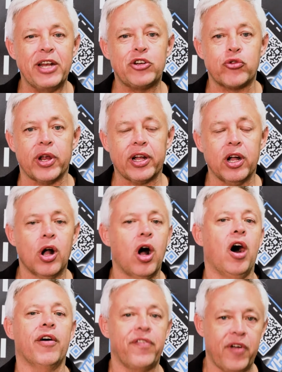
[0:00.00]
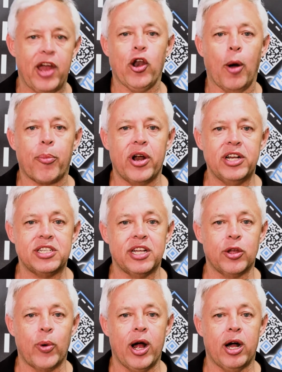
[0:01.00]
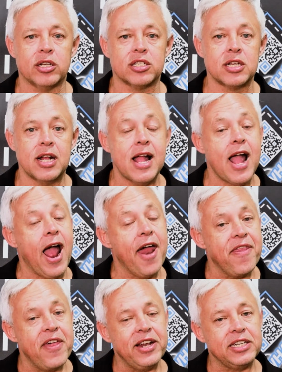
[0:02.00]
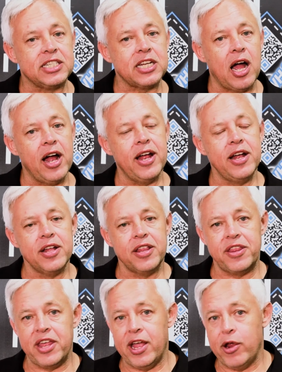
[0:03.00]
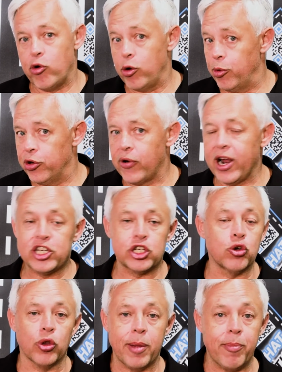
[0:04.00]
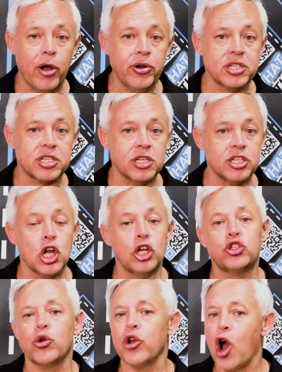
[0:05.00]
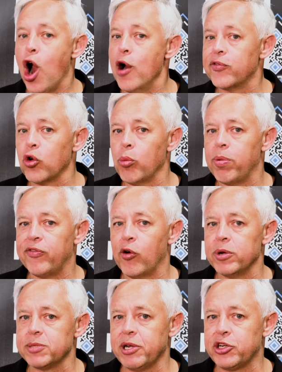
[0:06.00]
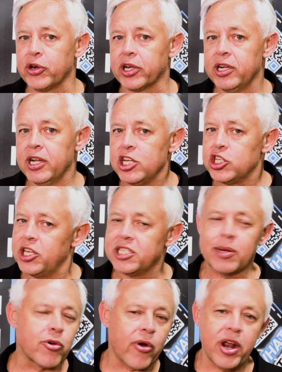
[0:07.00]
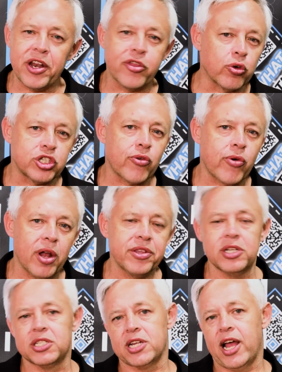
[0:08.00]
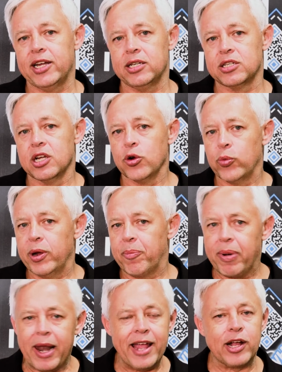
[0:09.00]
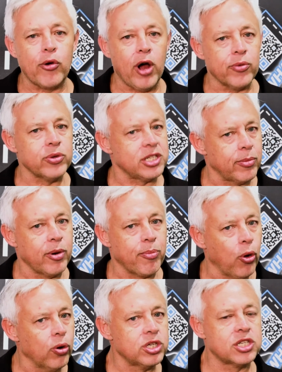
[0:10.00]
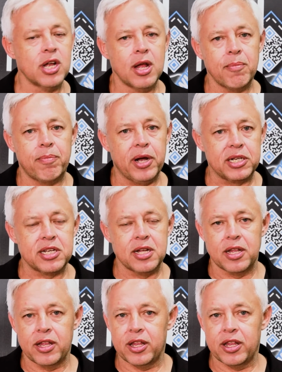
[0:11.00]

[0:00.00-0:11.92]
metric of an operator in the warehouse, and then tie their remuneration or their bonuses to an overall performance metric? So there's some great thoughts around this, and we're playing around with some reports, but